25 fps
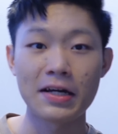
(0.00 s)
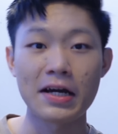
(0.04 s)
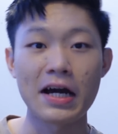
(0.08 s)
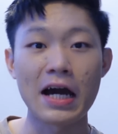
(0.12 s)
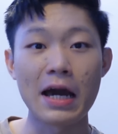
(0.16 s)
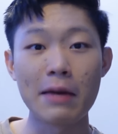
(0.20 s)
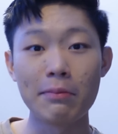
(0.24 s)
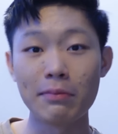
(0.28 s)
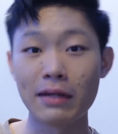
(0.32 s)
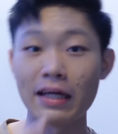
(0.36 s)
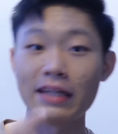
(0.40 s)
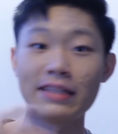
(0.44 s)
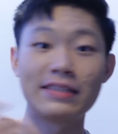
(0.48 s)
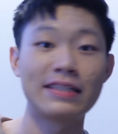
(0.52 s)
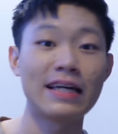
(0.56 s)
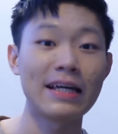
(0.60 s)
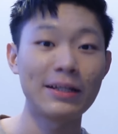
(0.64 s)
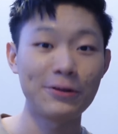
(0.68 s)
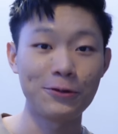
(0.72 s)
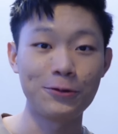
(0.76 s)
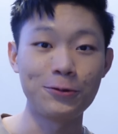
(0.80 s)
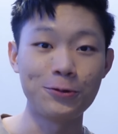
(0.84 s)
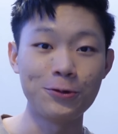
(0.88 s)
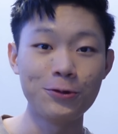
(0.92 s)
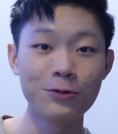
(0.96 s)
I'm like
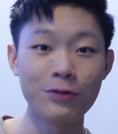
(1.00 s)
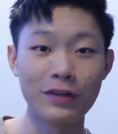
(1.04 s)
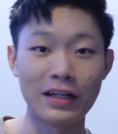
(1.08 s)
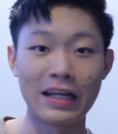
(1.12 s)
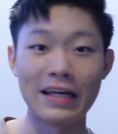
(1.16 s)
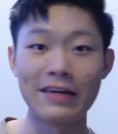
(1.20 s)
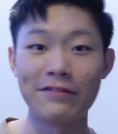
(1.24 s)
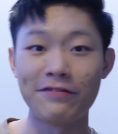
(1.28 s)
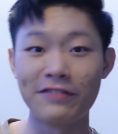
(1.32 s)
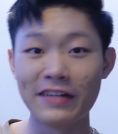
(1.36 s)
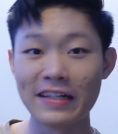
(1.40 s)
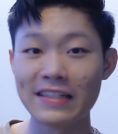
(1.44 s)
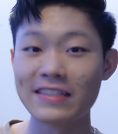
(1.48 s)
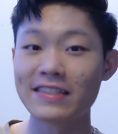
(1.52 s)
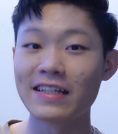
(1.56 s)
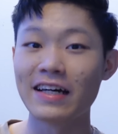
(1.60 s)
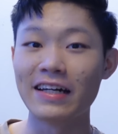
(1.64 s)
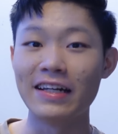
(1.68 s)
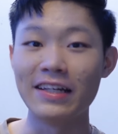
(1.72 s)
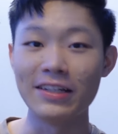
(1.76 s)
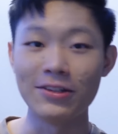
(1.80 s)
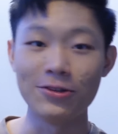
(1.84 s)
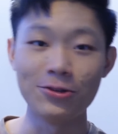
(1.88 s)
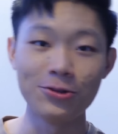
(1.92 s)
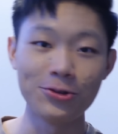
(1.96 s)
that too when I first
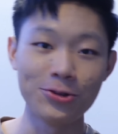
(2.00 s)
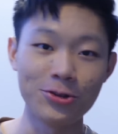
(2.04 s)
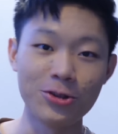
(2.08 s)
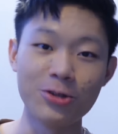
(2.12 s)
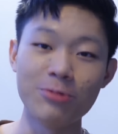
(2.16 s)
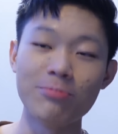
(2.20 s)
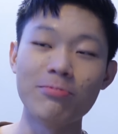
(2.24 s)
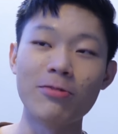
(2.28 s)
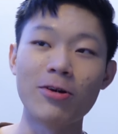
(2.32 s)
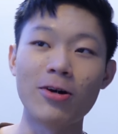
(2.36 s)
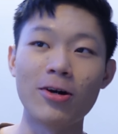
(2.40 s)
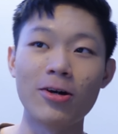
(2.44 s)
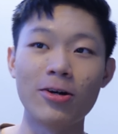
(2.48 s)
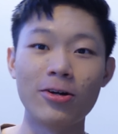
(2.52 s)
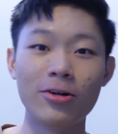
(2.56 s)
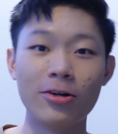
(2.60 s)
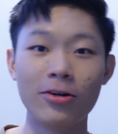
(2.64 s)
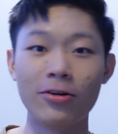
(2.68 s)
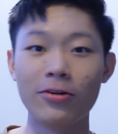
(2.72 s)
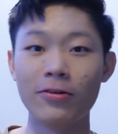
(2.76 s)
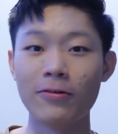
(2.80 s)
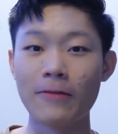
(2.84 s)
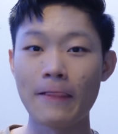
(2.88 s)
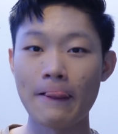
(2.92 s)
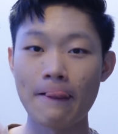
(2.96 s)
started YouTube
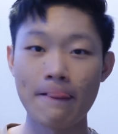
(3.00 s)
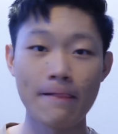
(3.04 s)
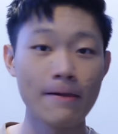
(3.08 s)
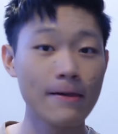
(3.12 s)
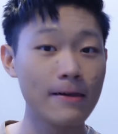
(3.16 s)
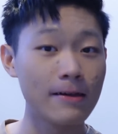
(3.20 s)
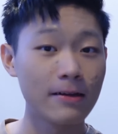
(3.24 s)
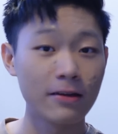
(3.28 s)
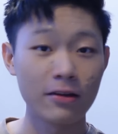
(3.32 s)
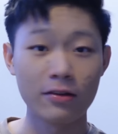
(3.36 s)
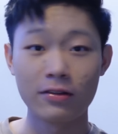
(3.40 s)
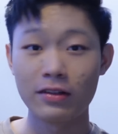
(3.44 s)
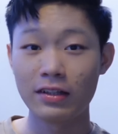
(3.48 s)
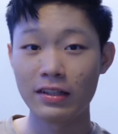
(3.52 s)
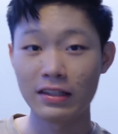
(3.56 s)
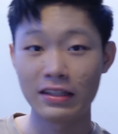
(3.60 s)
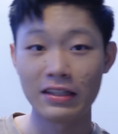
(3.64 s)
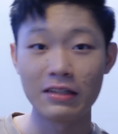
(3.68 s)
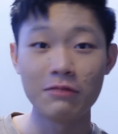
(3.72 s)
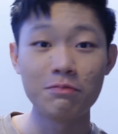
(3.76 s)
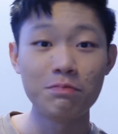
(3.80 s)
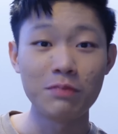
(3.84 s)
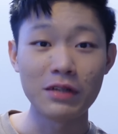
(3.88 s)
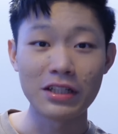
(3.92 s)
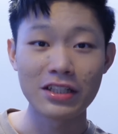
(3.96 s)
or
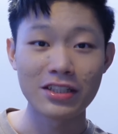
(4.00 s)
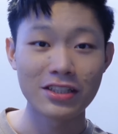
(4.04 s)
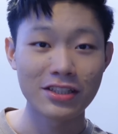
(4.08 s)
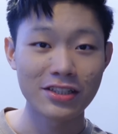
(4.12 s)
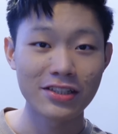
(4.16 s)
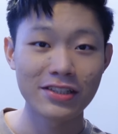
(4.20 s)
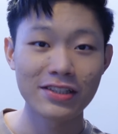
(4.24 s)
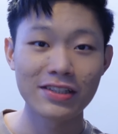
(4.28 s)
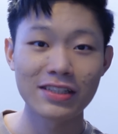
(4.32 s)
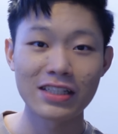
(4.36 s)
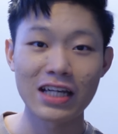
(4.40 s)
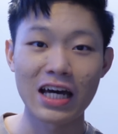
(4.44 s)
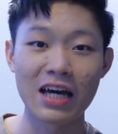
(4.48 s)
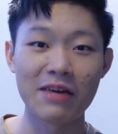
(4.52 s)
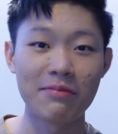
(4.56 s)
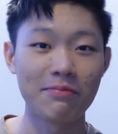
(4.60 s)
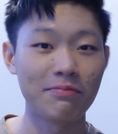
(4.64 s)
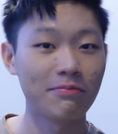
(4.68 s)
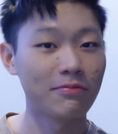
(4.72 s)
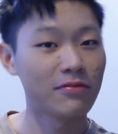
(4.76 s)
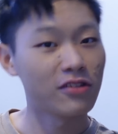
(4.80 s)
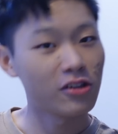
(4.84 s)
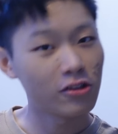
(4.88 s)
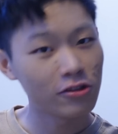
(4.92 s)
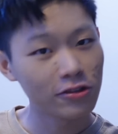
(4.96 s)
taking pictures.
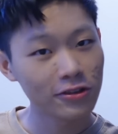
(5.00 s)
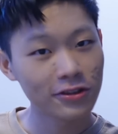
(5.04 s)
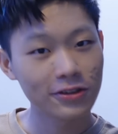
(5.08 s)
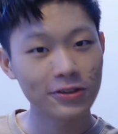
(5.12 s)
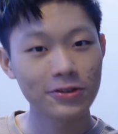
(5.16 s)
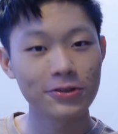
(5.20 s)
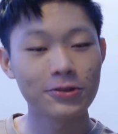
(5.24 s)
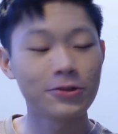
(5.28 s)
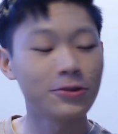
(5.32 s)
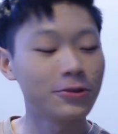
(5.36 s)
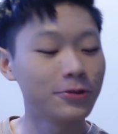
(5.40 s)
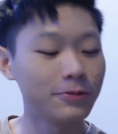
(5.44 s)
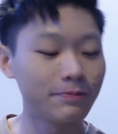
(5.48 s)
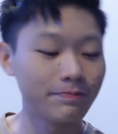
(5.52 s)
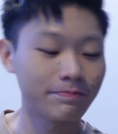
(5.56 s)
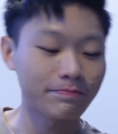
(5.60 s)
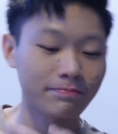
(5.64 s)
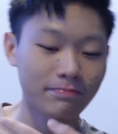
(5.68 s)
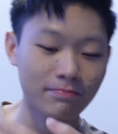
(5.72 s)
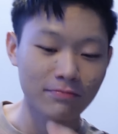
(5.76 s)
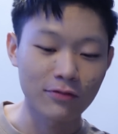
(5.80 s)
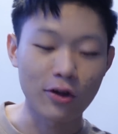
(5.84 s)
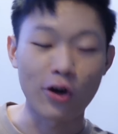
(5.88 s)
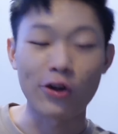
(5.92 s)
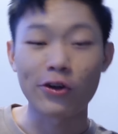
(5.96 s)
I'm also
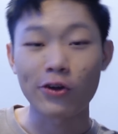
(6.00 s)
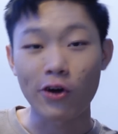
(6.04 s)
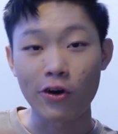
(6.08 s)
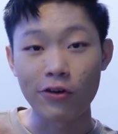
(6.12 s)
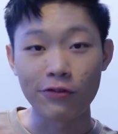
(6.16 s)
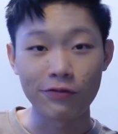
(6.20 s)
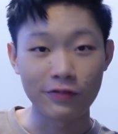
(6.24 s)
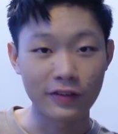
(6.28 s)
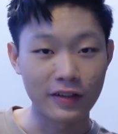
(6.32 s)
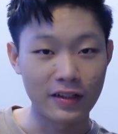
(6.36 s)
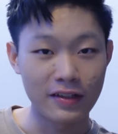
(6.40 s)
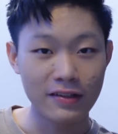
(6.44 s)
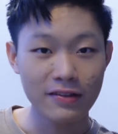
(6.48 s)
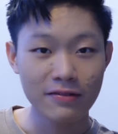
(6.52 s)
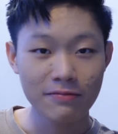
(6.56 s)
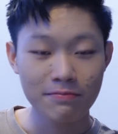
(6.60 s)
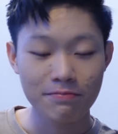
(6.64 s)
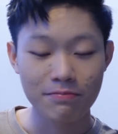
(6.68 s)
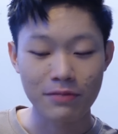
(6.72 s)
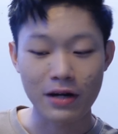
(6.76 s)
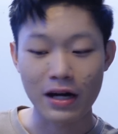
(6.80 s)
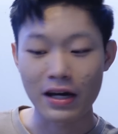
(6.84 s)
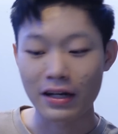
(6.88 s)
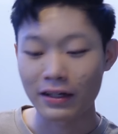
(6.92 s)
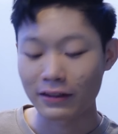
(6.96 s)
not confident,
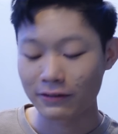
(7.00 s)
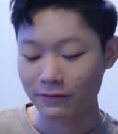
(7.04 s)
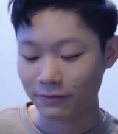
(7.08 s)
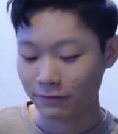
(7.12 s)
but